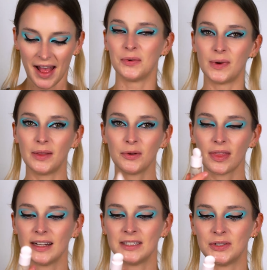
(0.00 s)
Rather
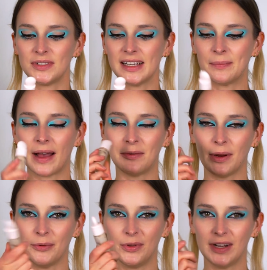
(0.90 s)
than using my
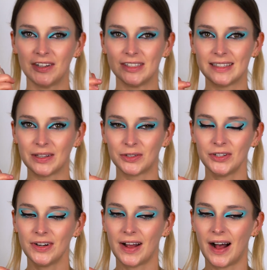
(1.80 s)
Rare Beauty
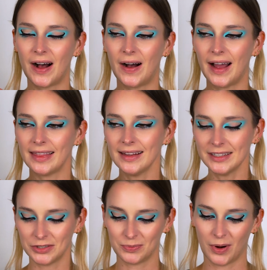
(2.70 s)
concealer, I think I
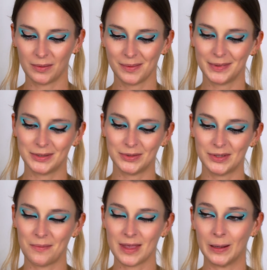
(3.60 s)
should probably do
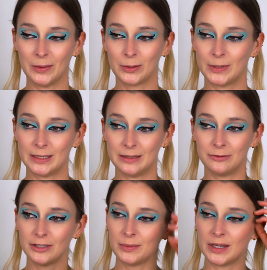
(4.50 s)
something a little bit
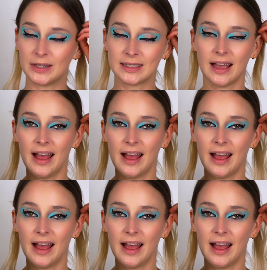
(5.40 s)
different because